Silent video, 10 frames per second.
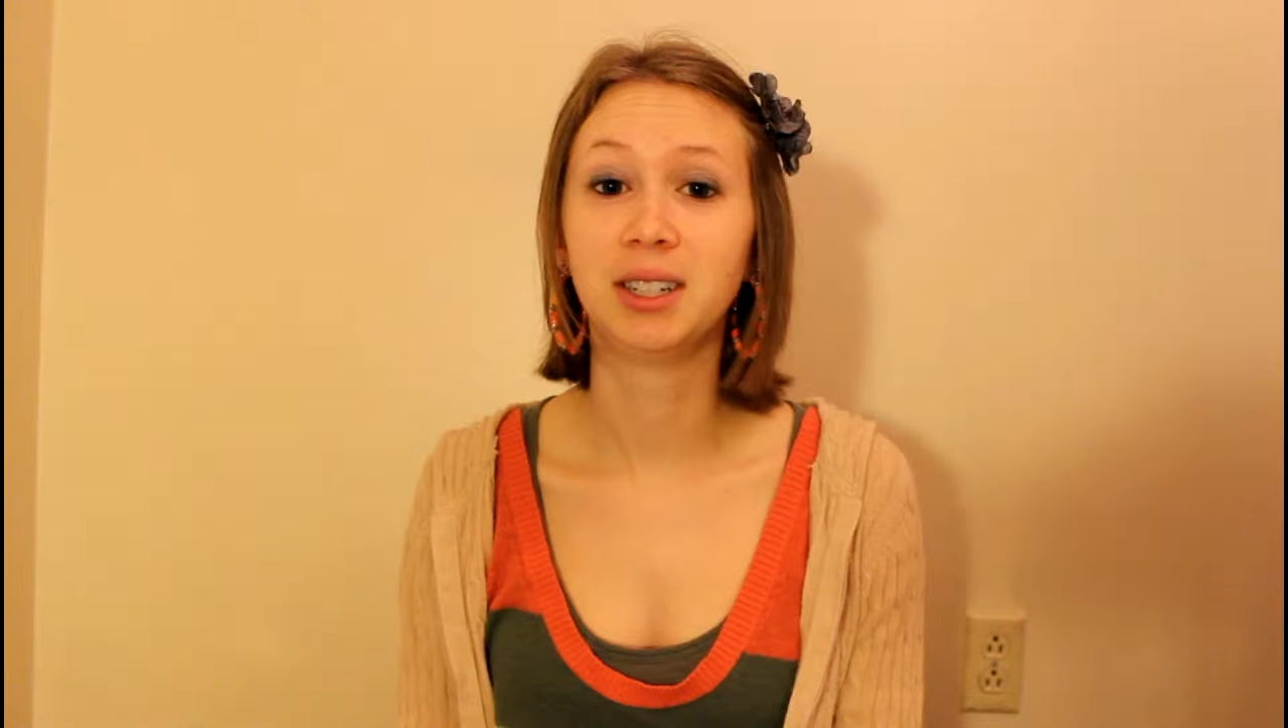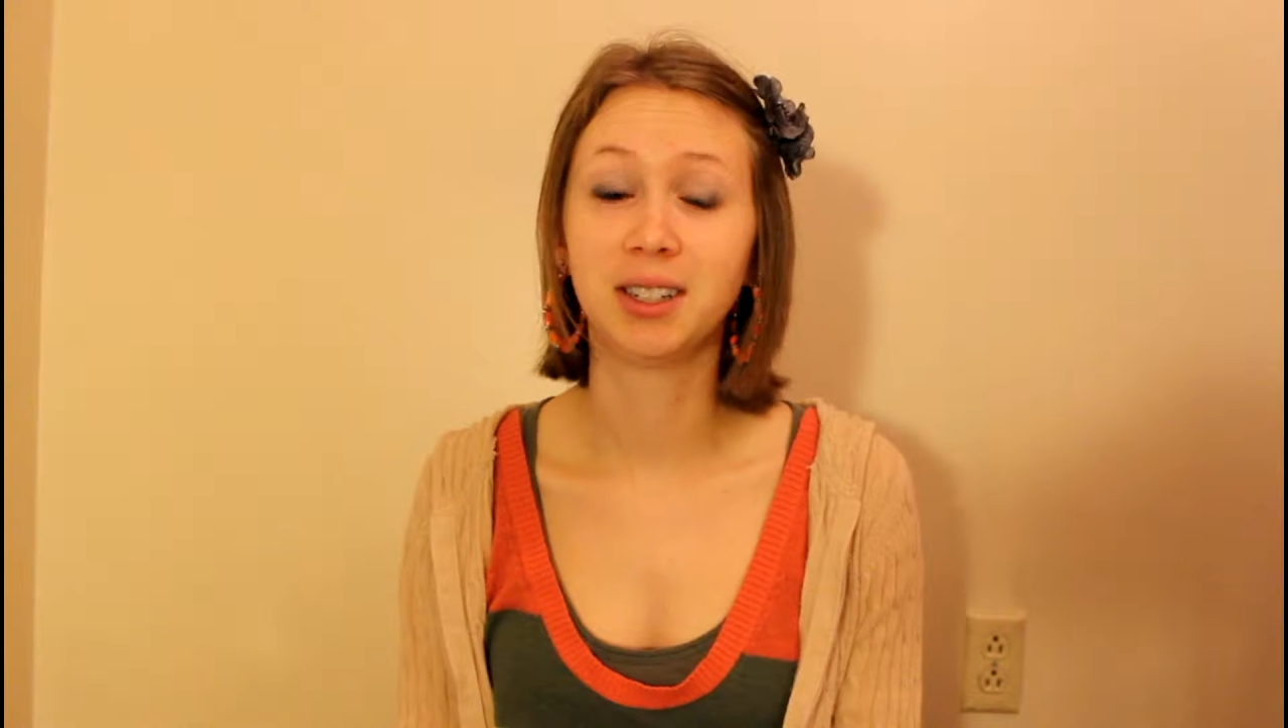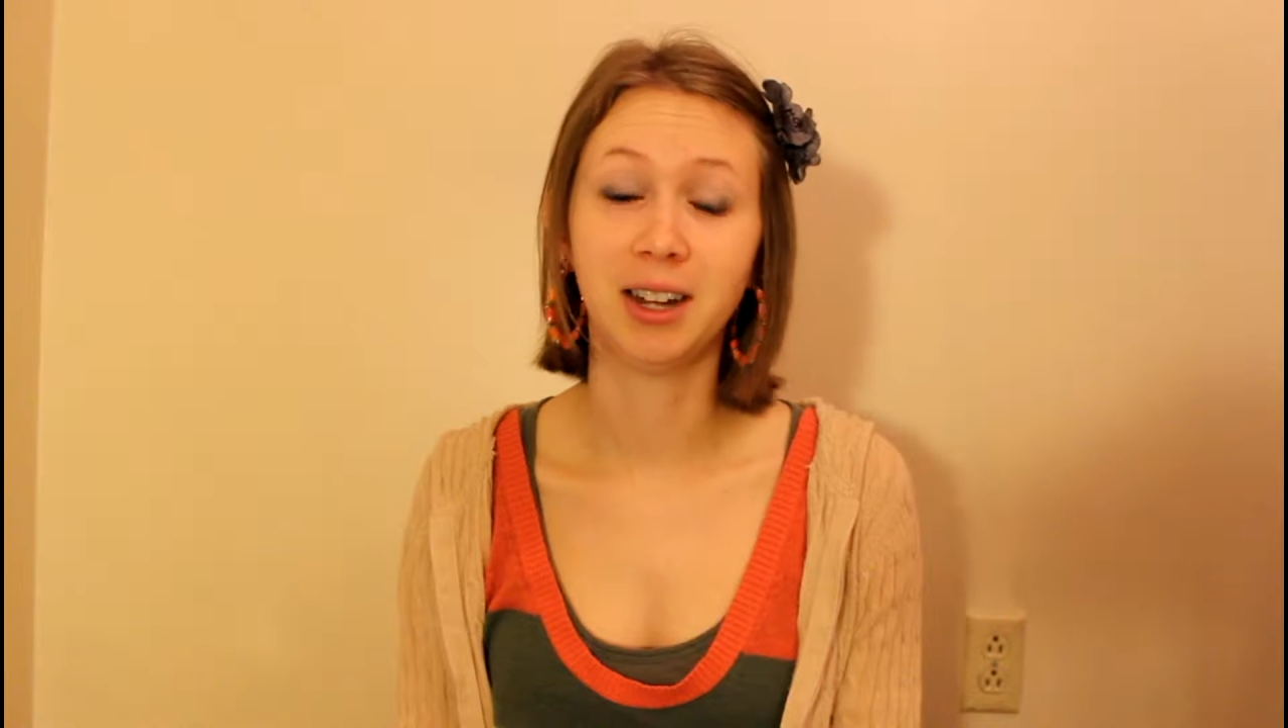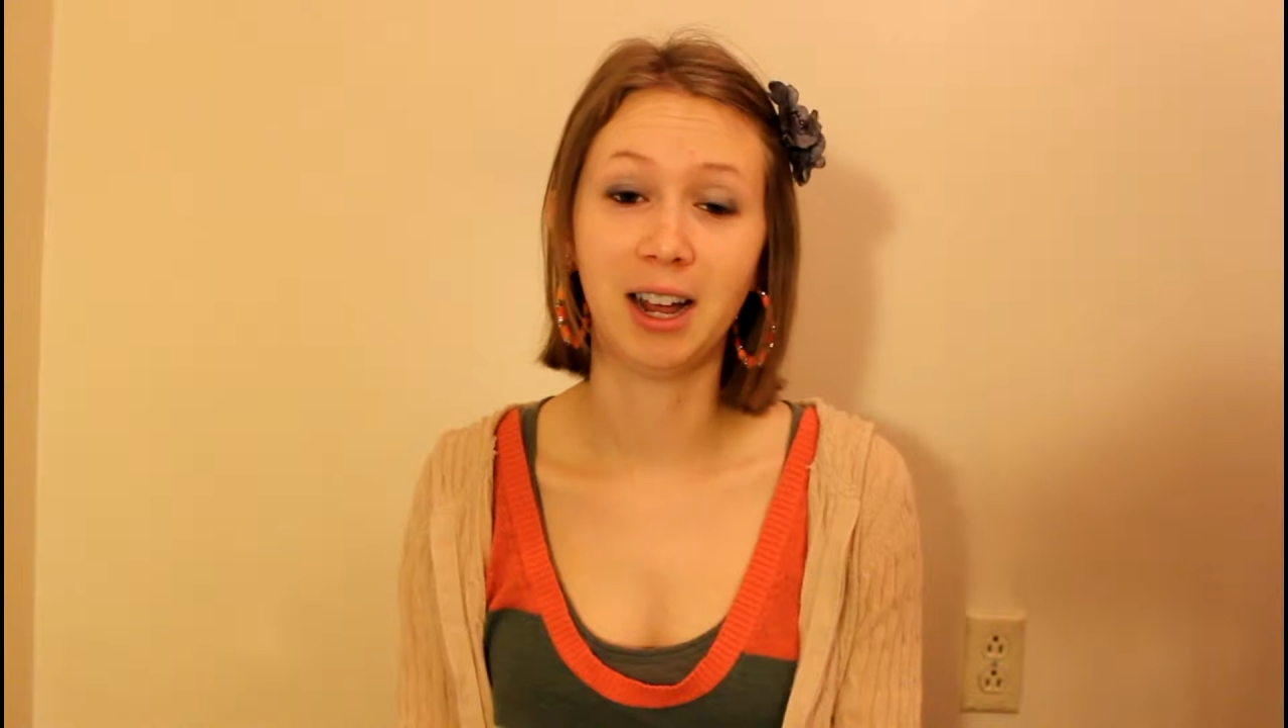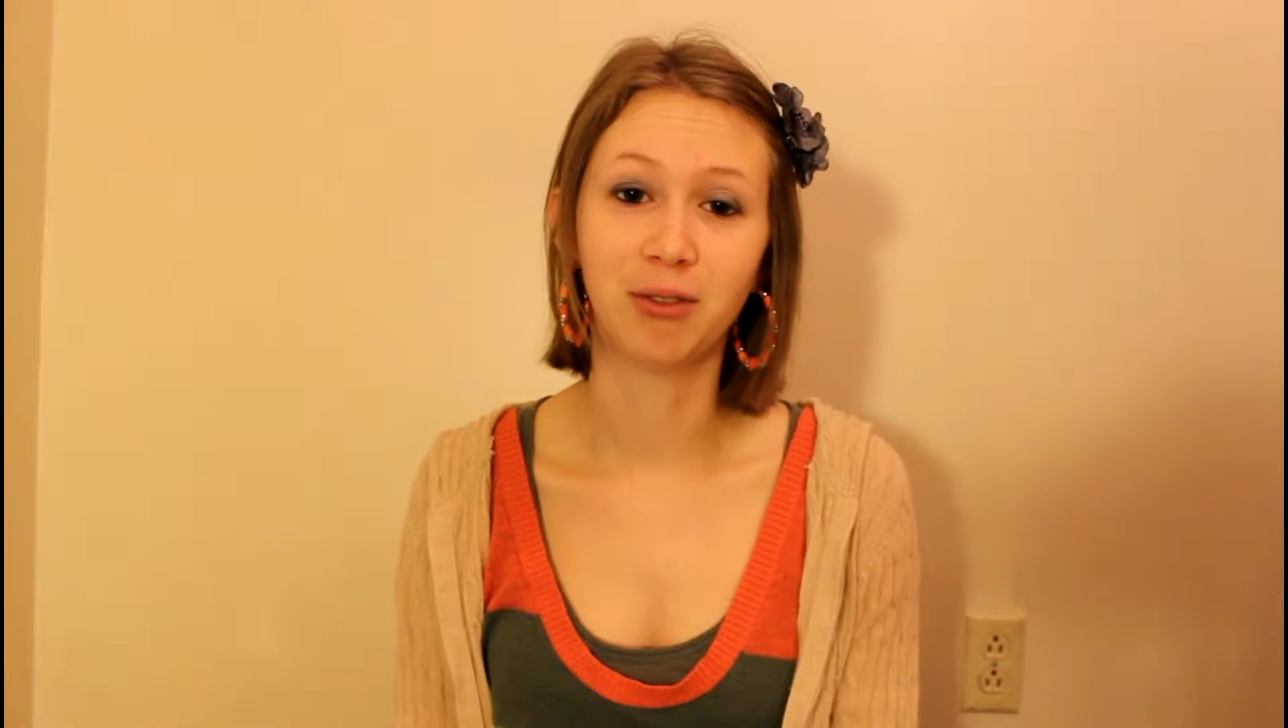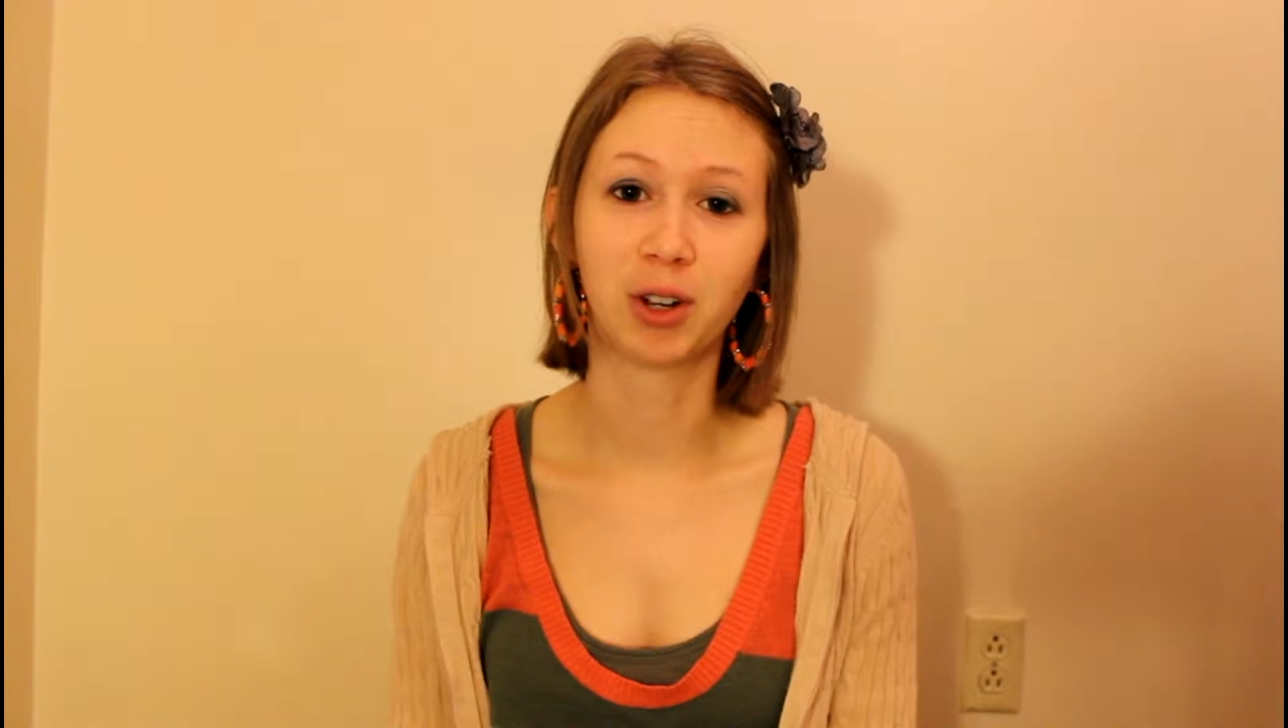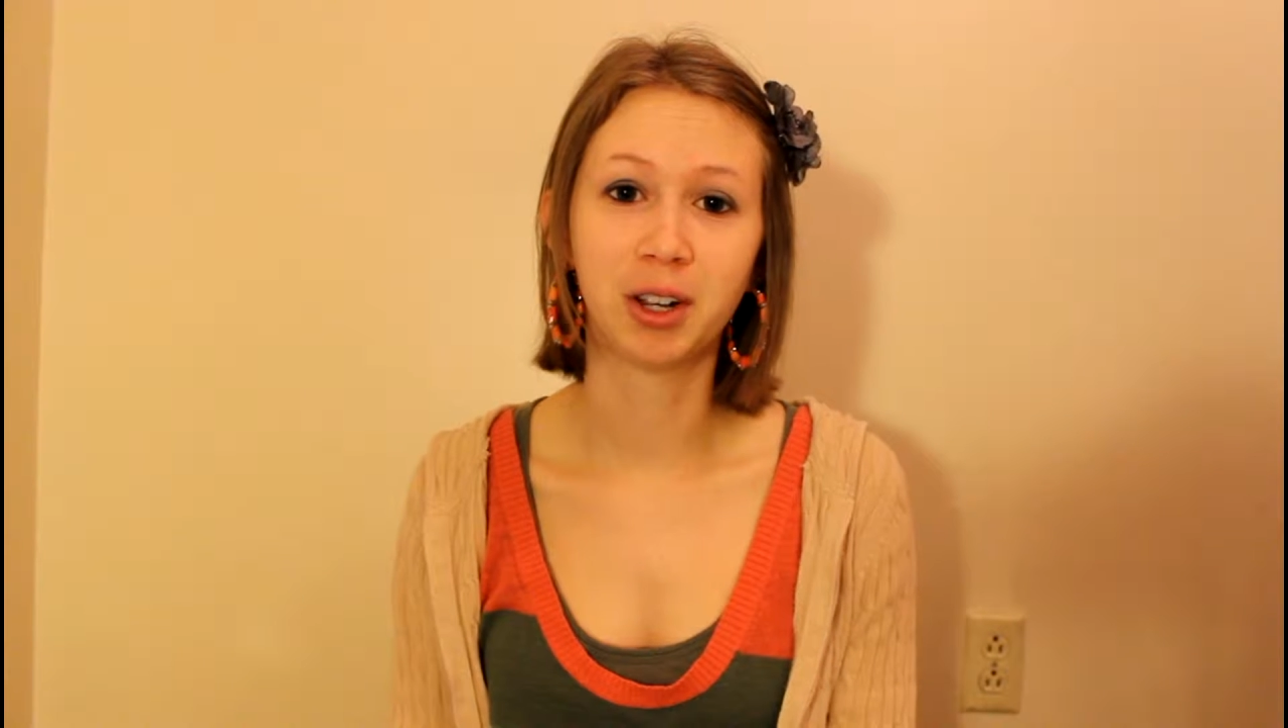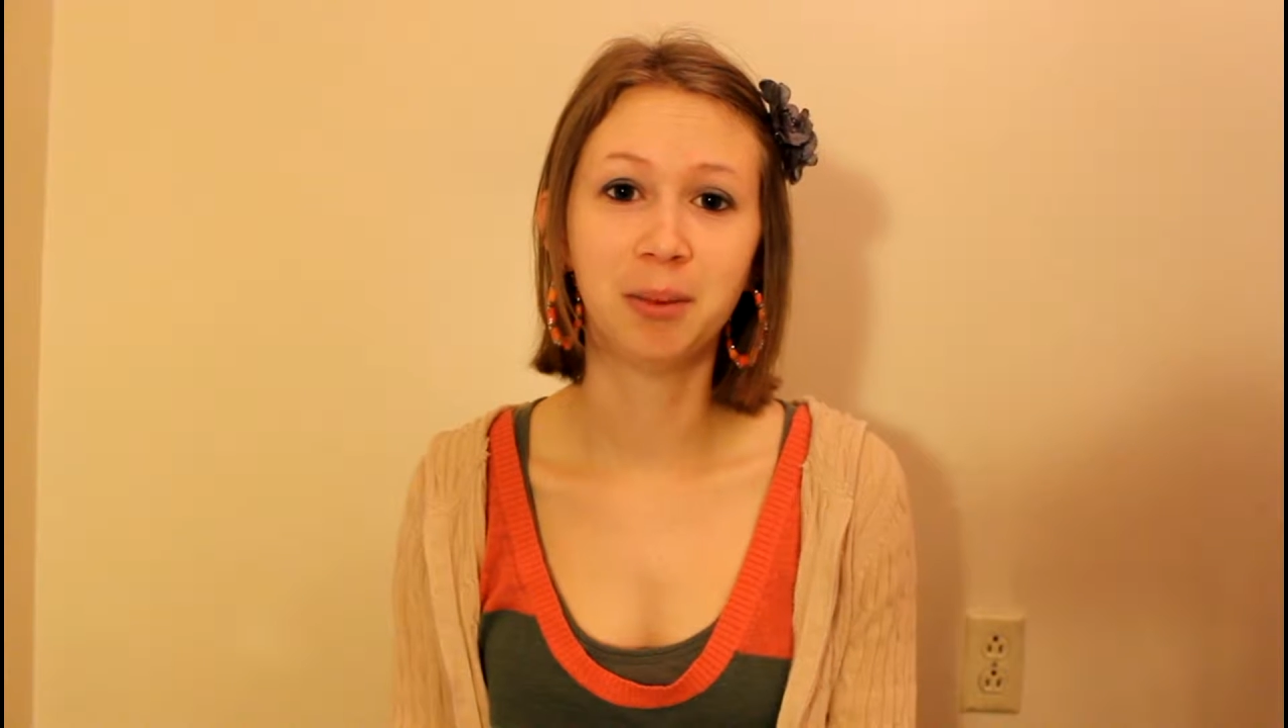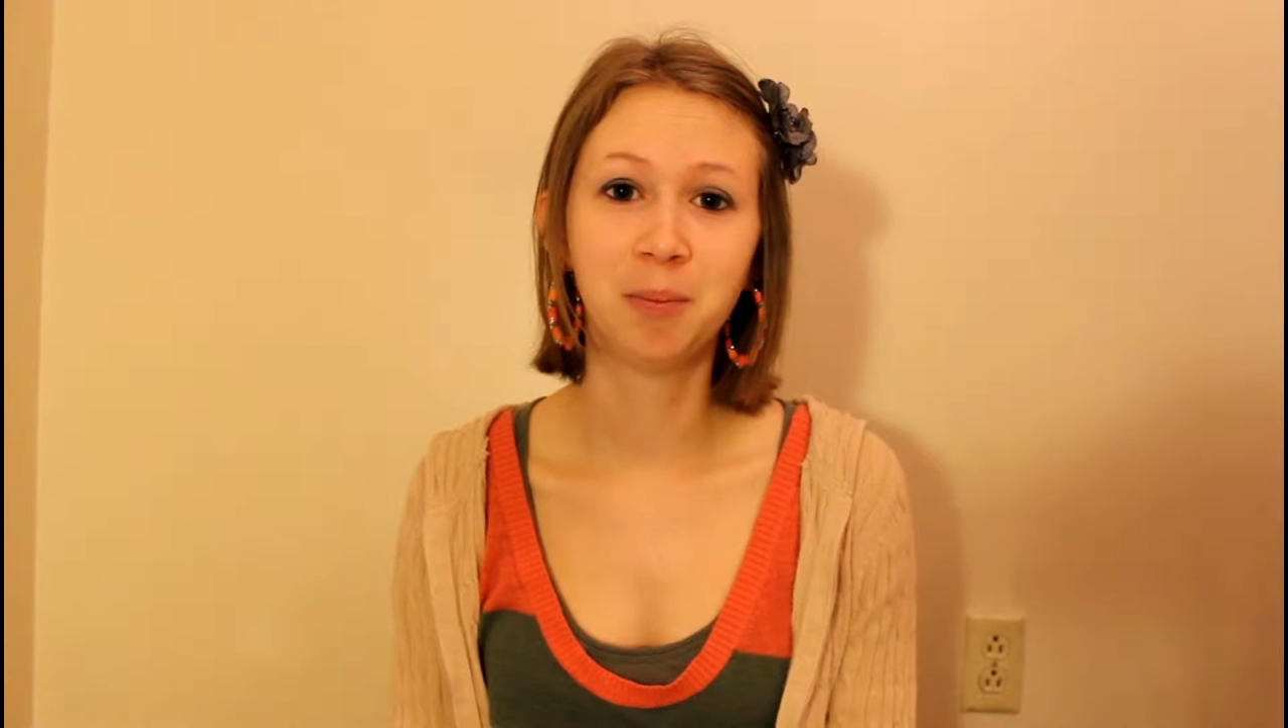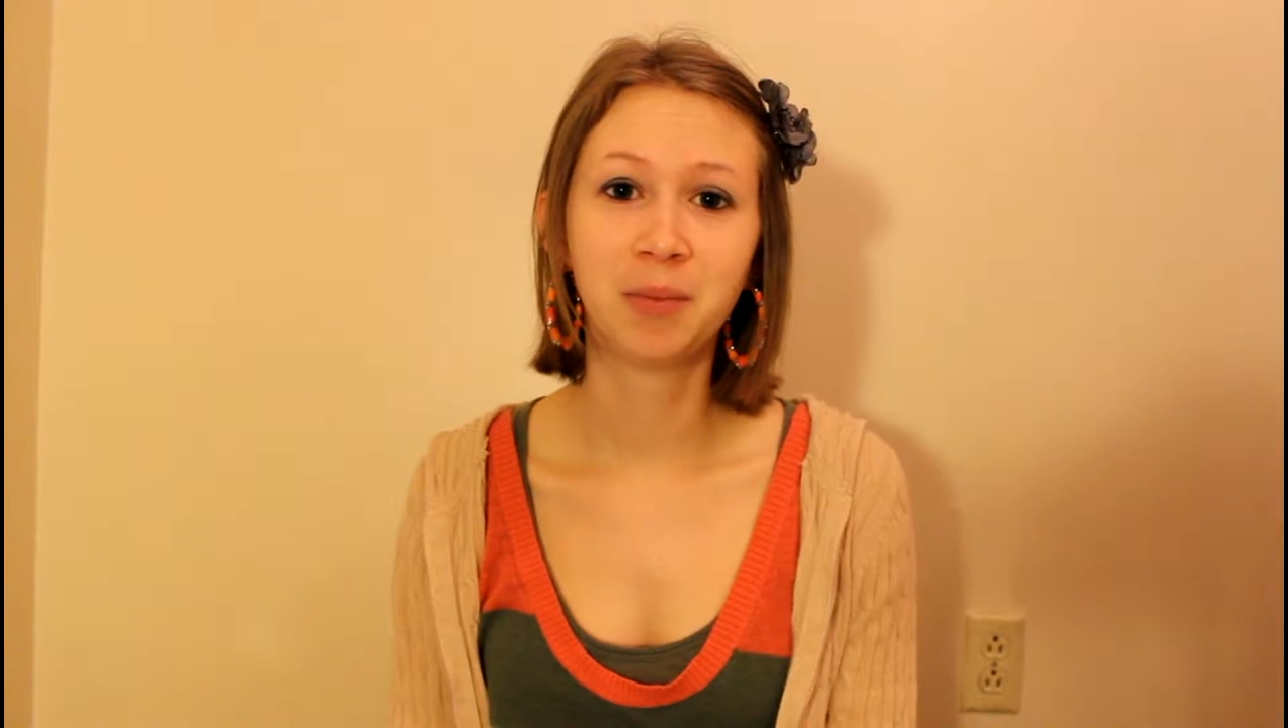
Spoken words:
kids in Africa.